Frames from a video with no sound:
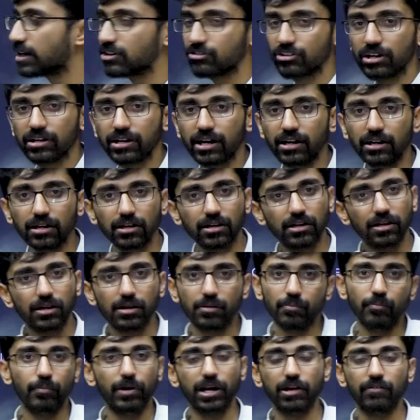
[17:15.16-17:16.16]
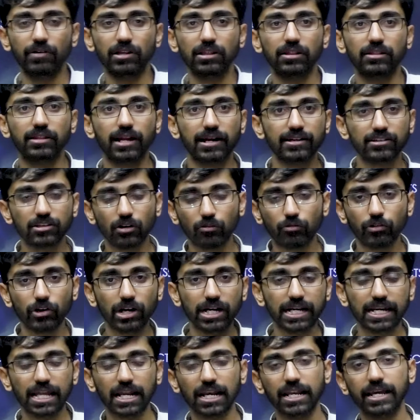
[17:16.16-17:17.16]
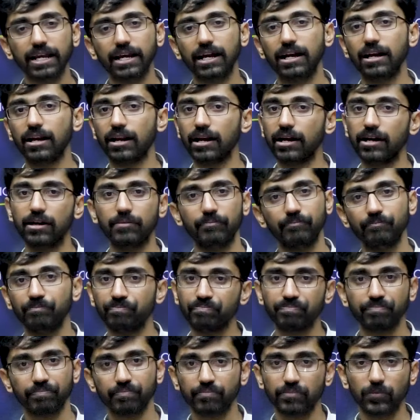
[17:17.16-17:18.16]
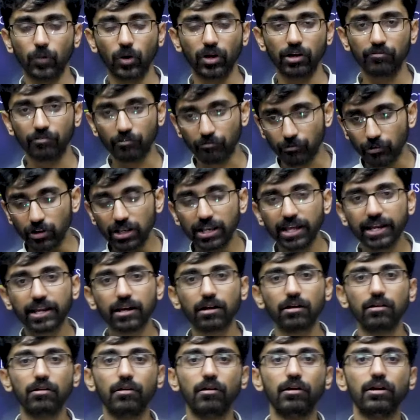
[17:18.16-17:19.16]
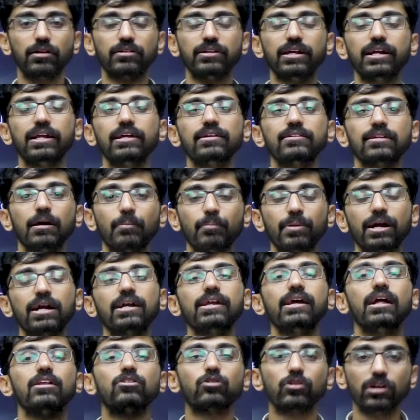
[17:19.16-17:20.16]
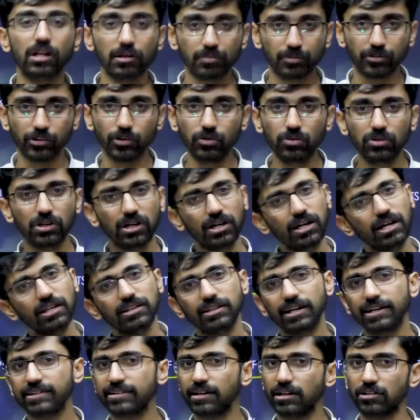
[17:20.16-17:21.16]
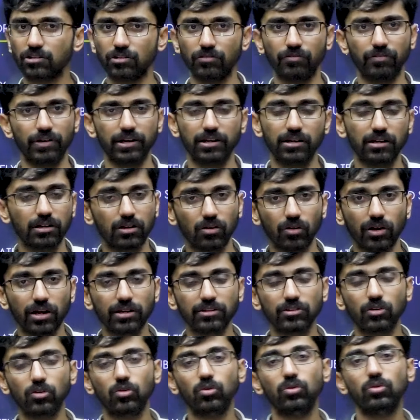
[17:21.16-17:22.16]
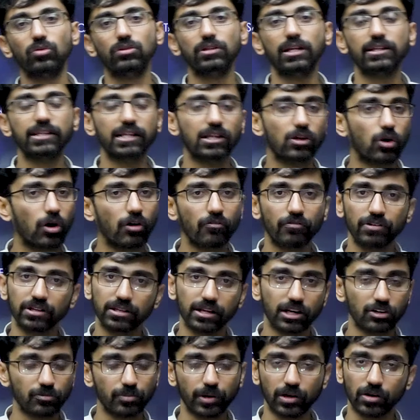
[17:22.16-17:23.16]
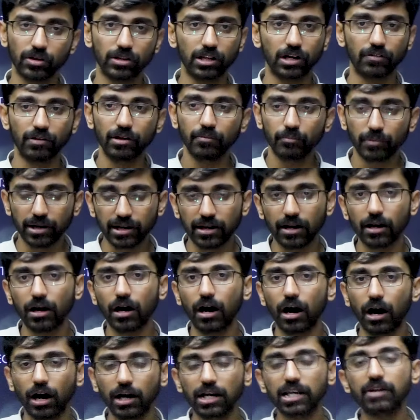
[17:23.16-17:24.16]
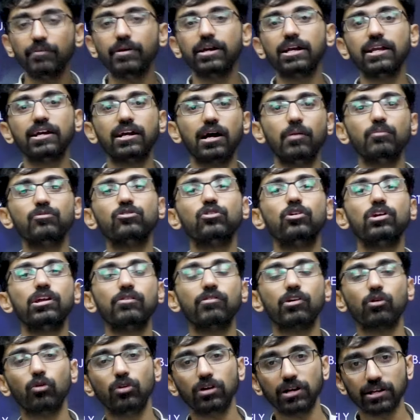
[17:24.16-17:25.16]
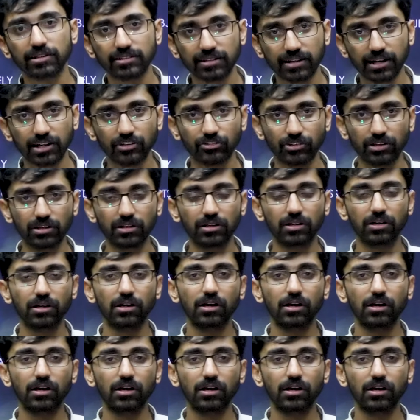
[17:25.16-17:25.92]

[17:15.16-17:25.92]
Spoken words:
ancient and medieval. That is how we interlink and read. Okay, if you feel like studying separately also helps you, that is also fine. Okay, so nothing wrong with respect to that one, but it ultimately comes down to your own discretion,